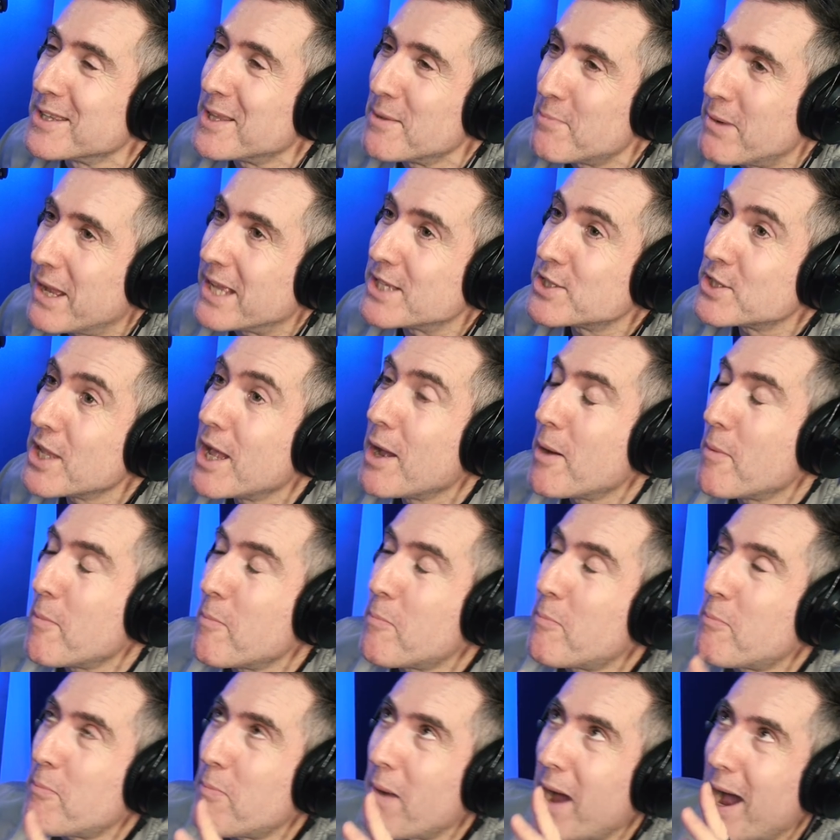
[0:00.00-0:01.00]
the best.
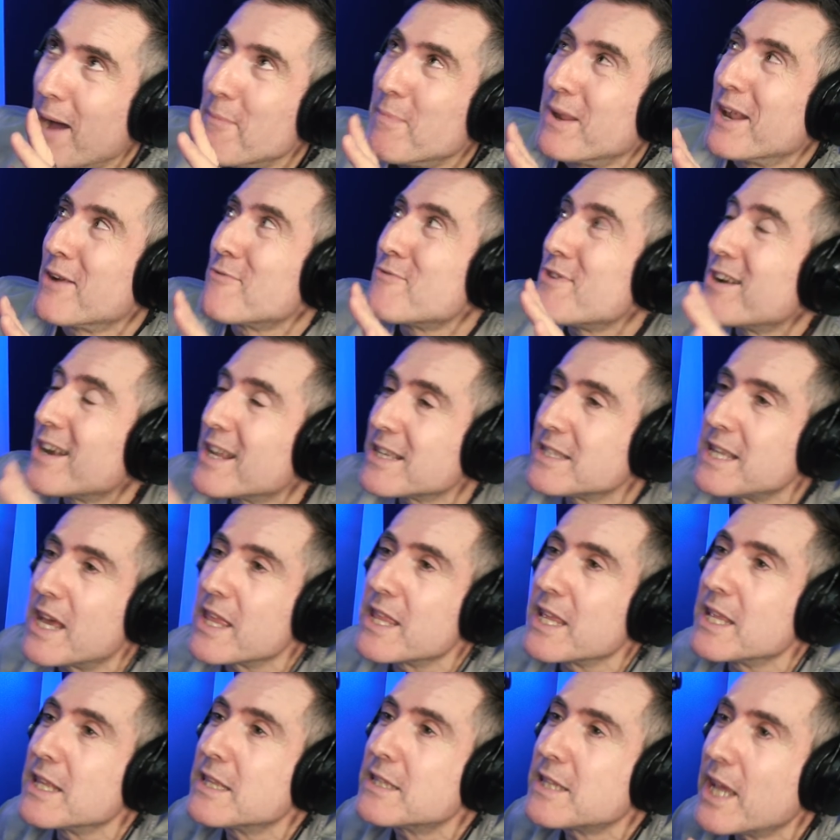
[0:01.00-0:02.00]
I mean, I realize now
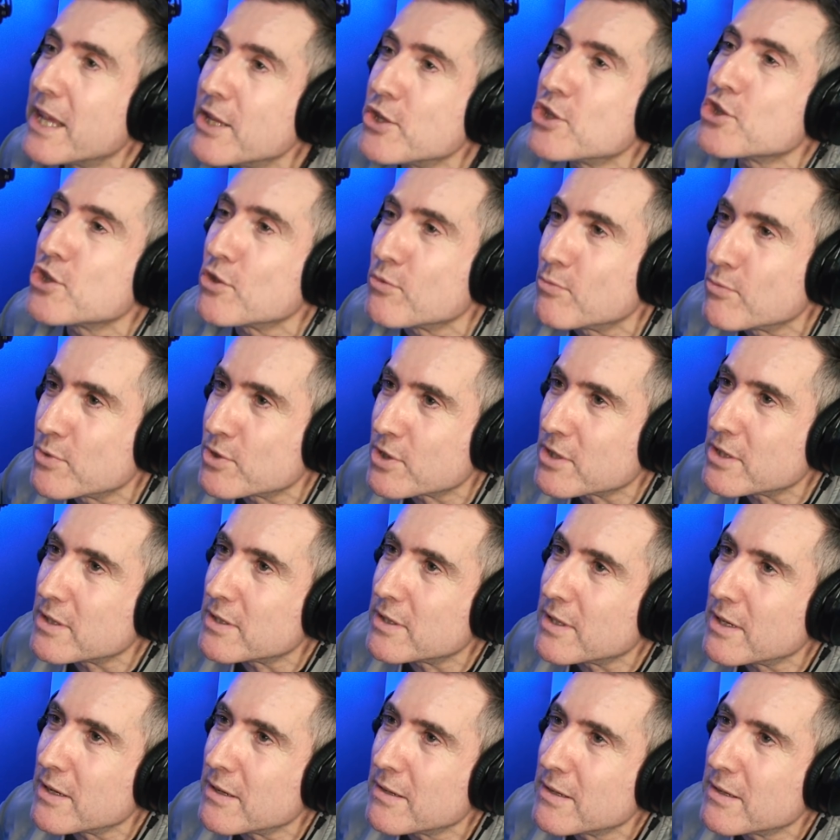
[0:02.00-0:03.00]
the intention was
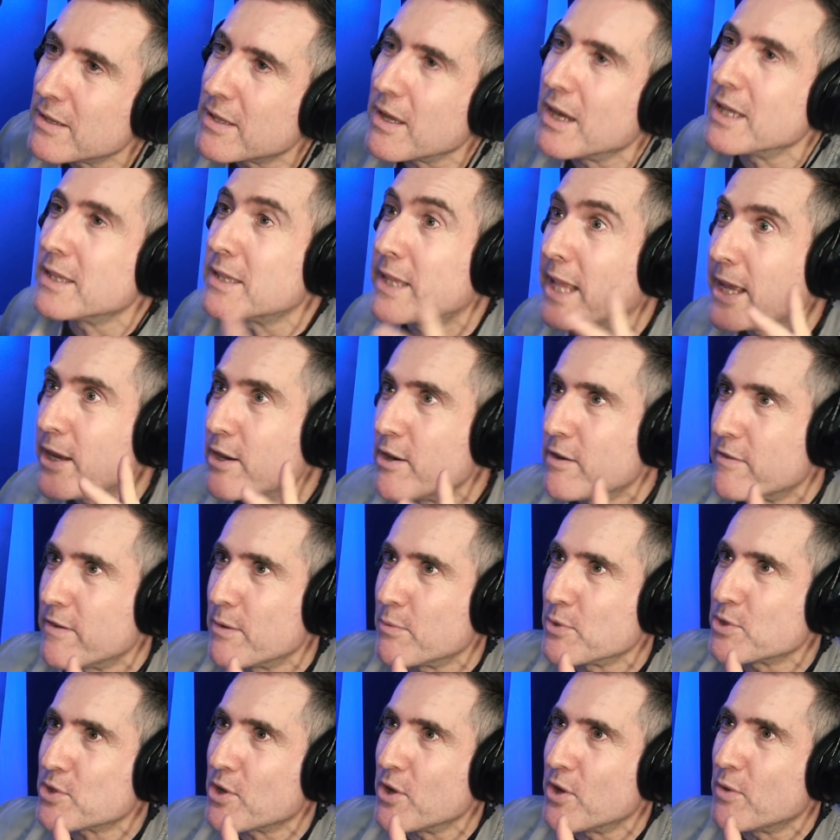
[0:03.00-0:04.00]
good though. The idea of it
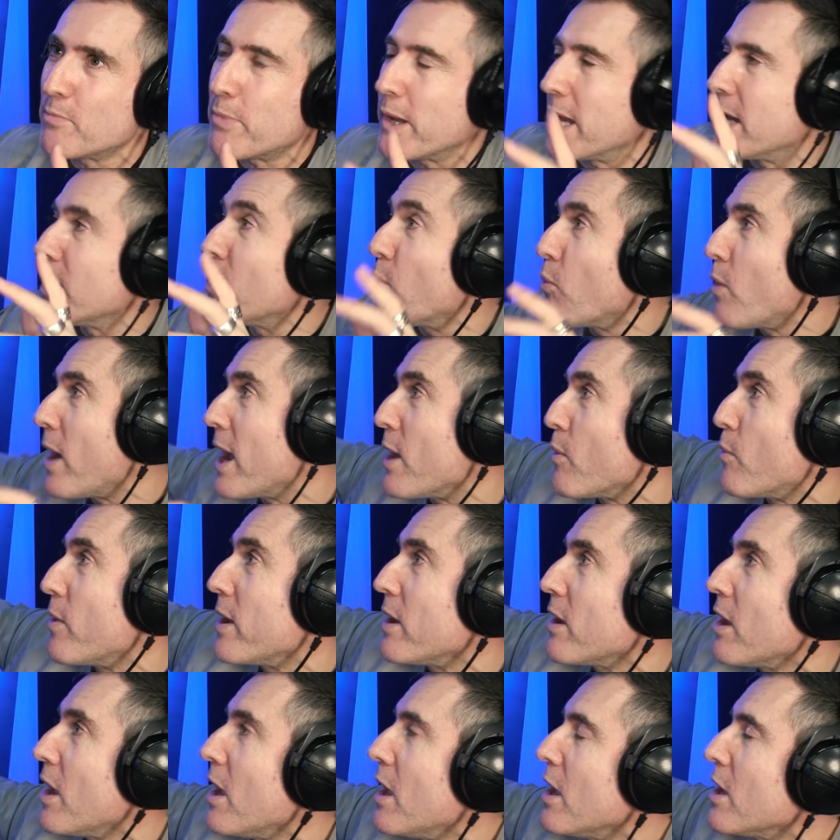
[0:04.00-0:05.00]
was good. But in a way,
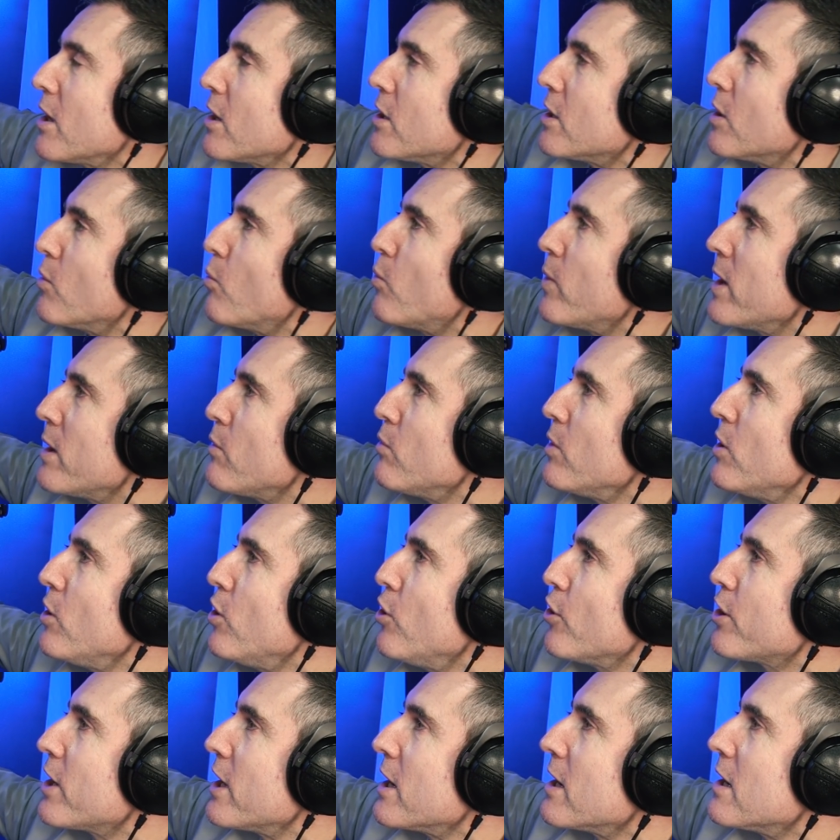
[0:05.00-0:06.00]
we were
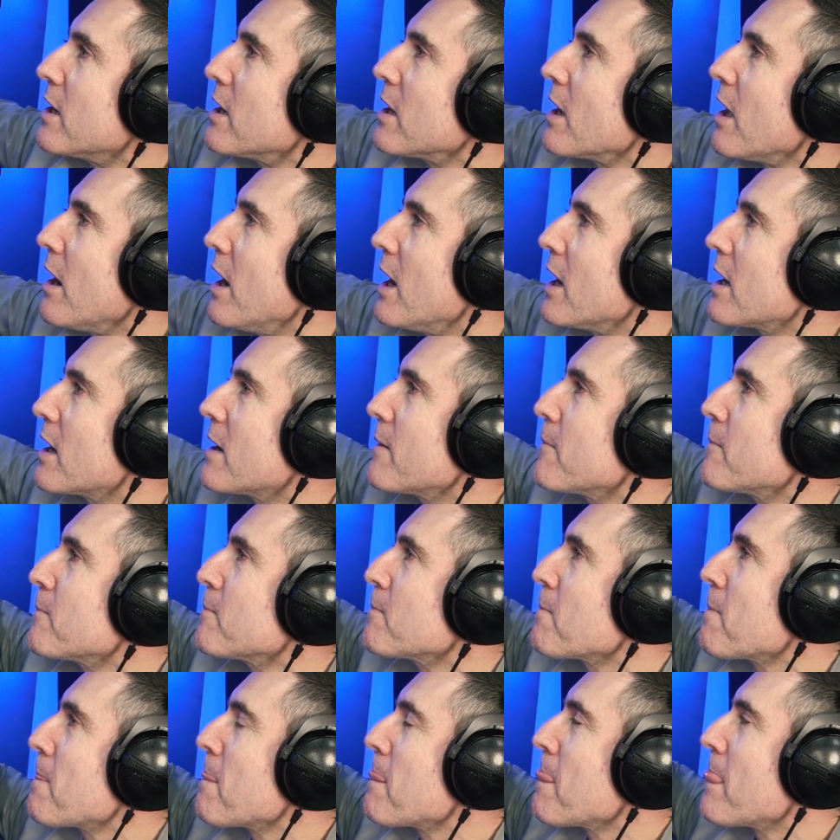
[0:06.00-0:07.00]
looking at, like,
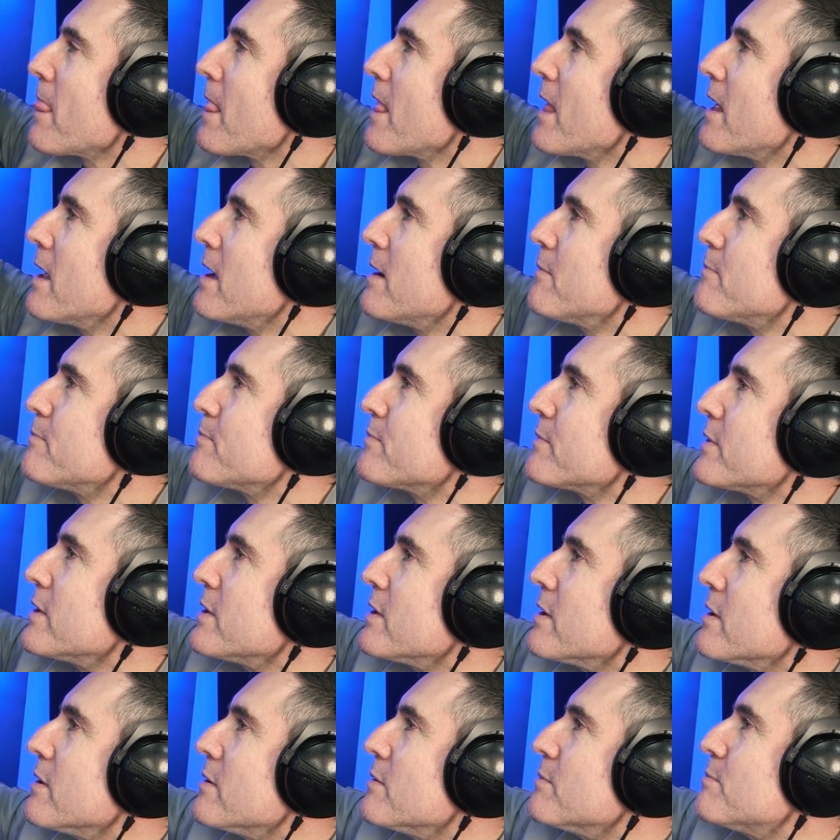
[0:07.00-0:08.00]
you
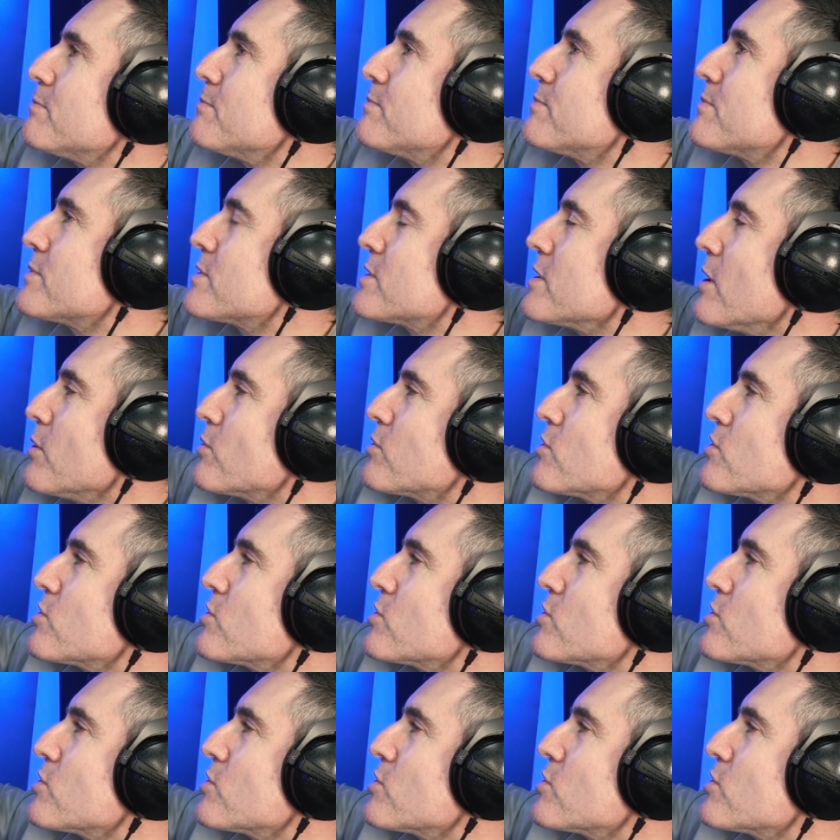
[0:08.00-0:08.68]
know, Soul to